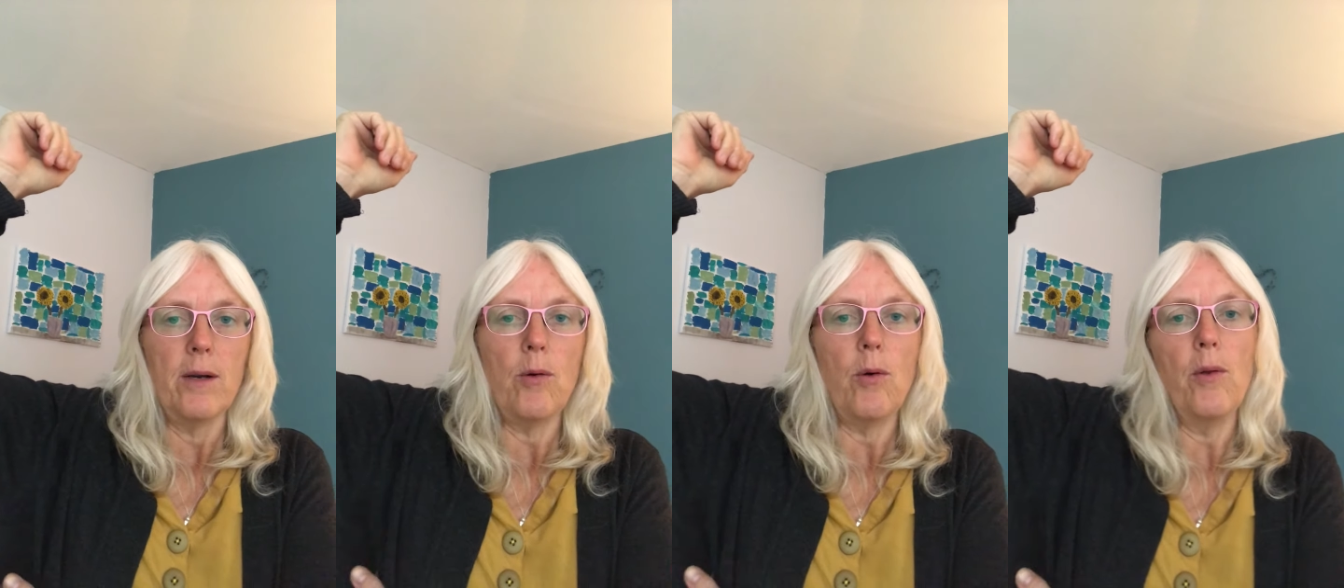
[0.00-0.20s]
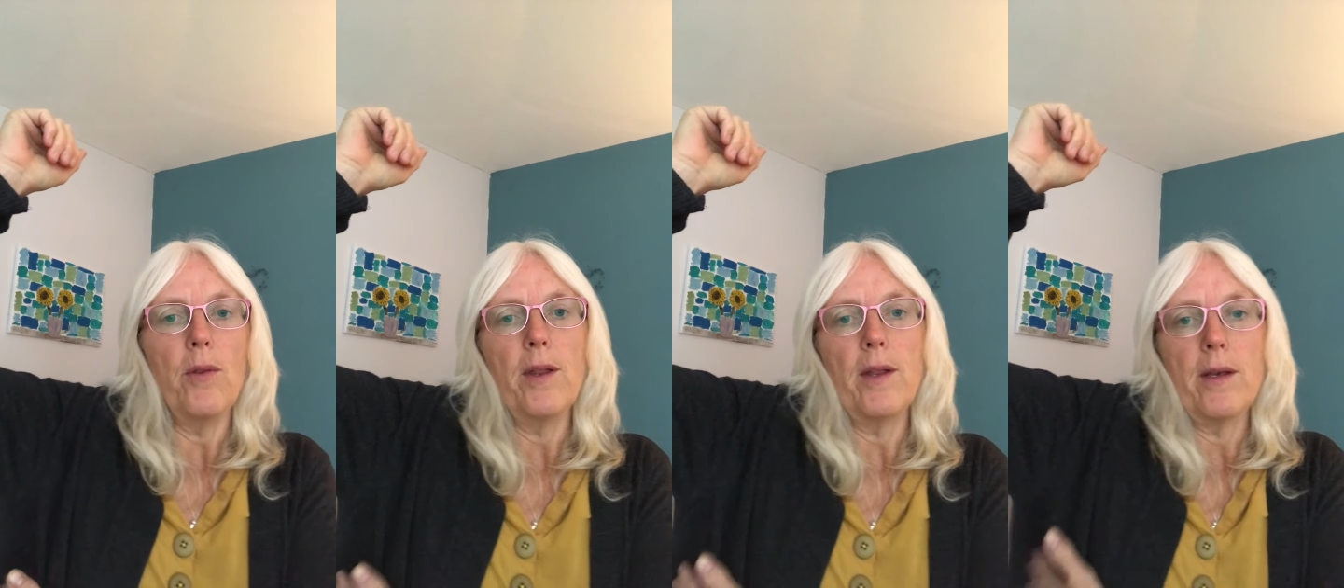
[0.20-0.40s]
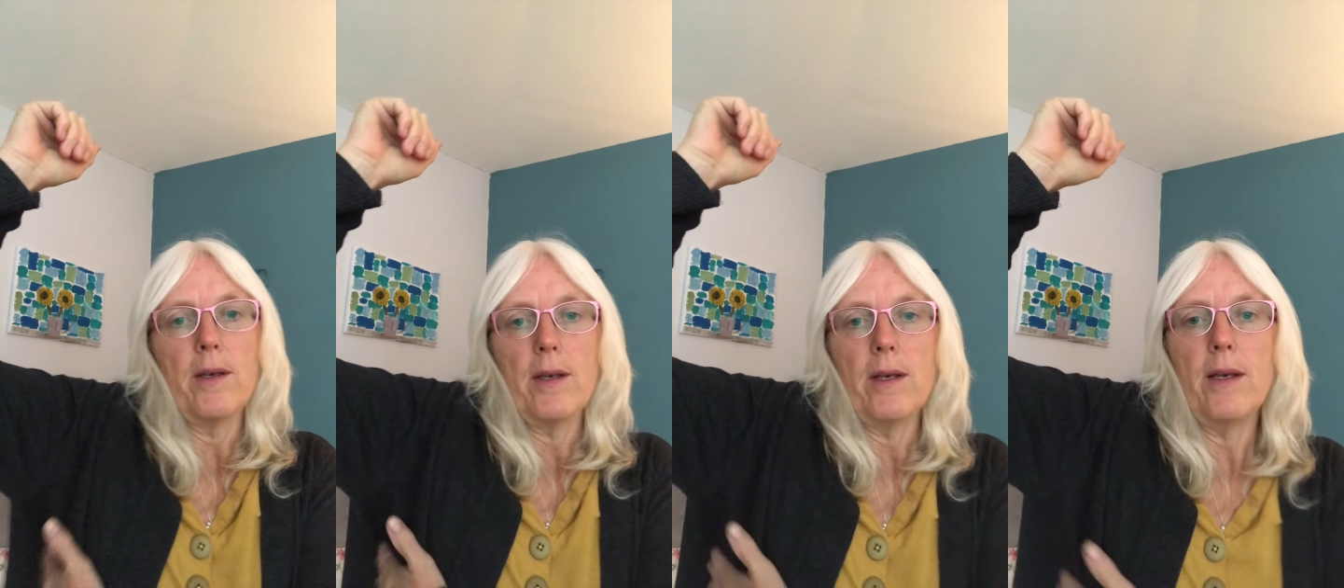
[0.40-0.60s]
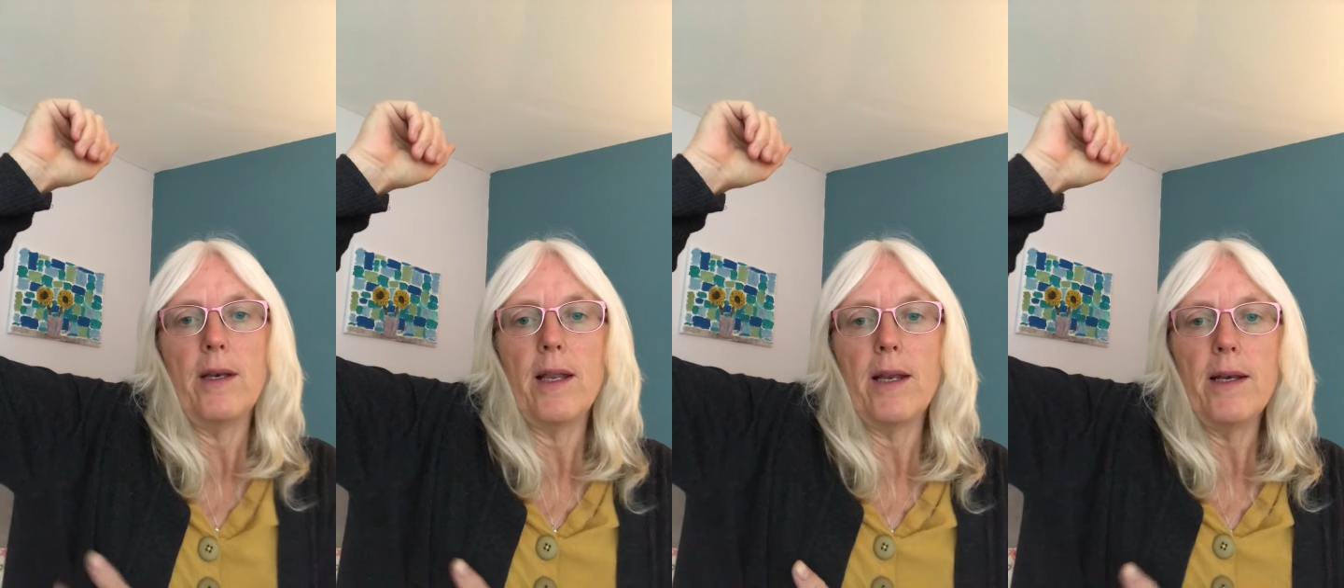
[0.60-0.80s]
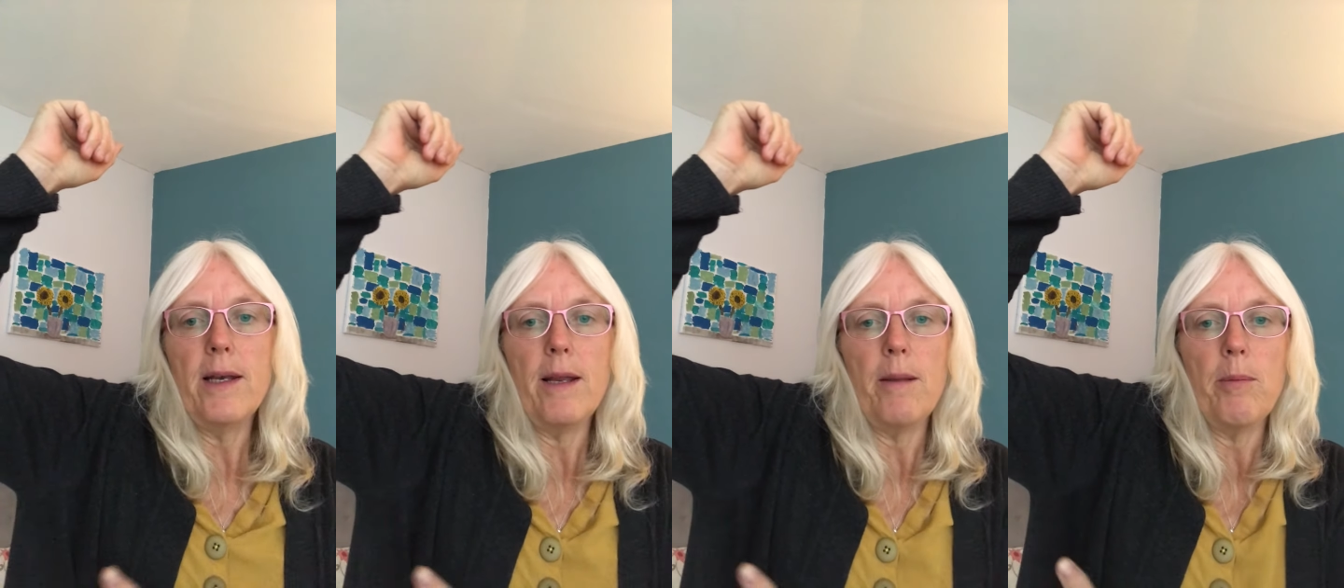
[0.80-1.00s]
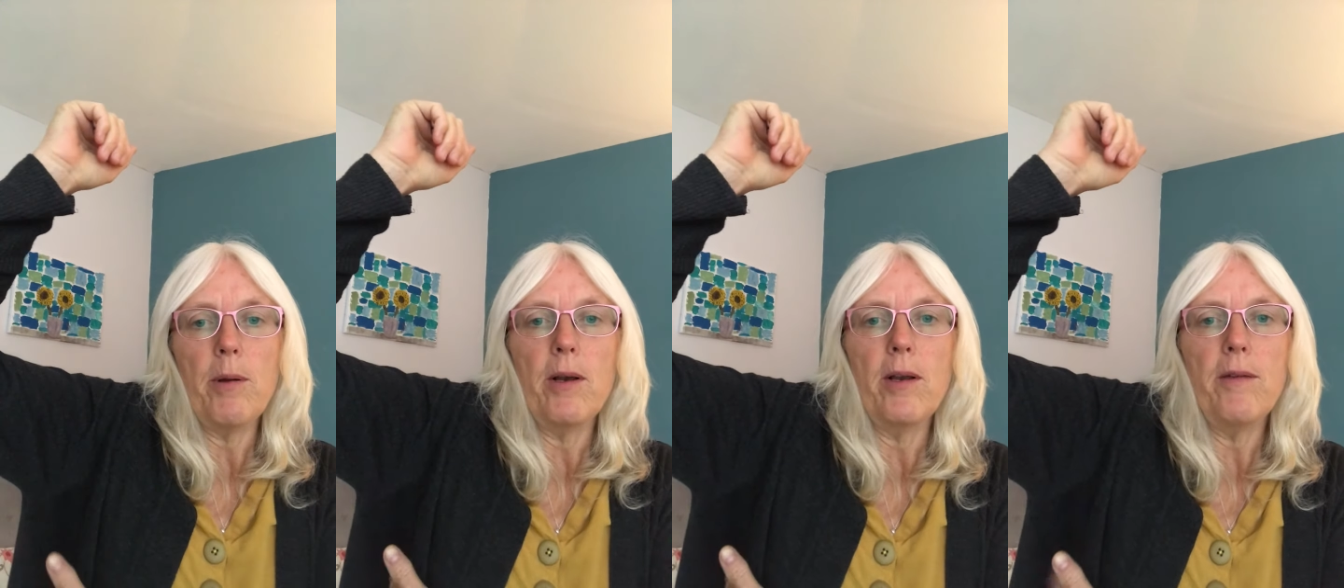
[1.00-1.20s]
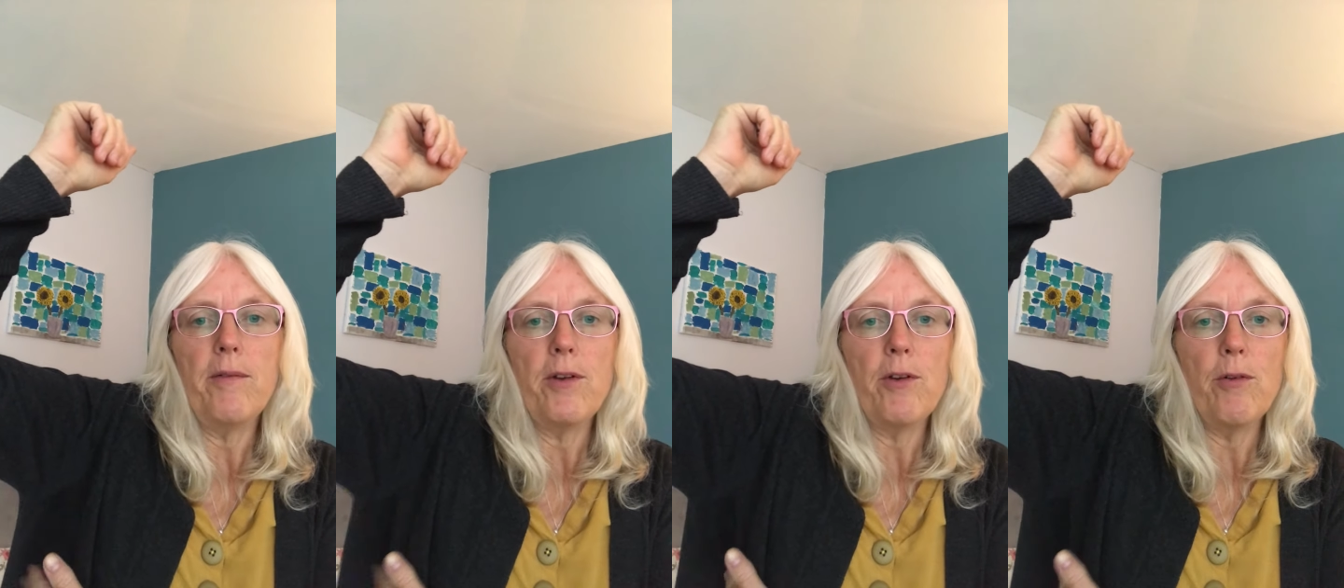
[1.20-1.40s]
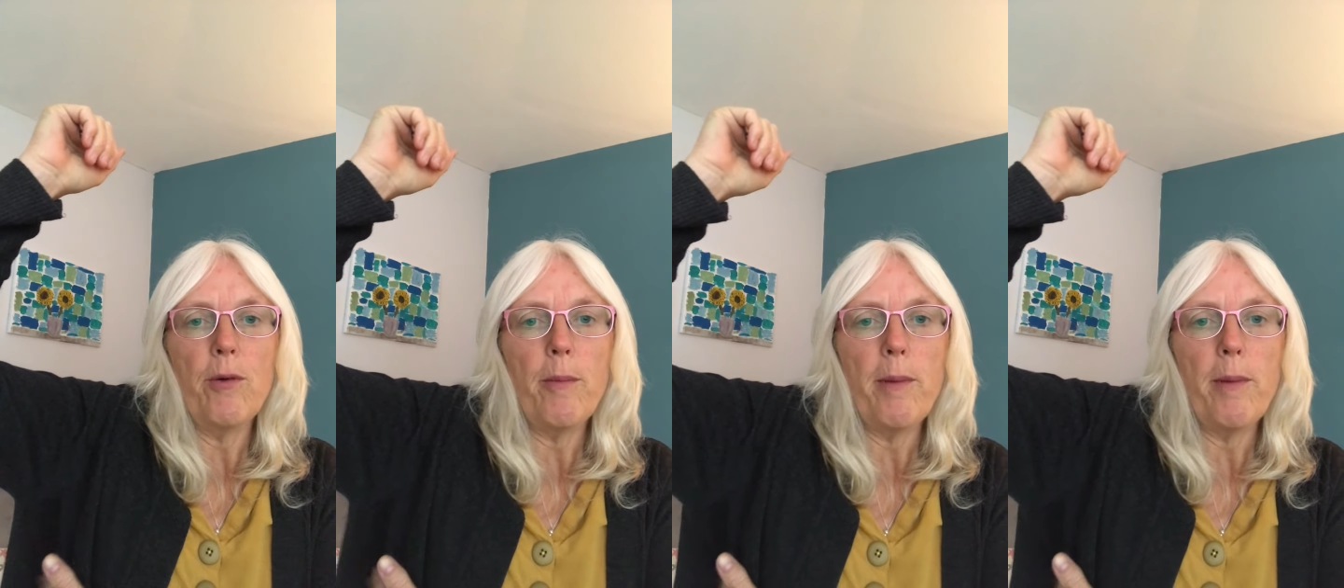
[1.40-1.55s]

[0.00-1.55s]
or the nipple if you're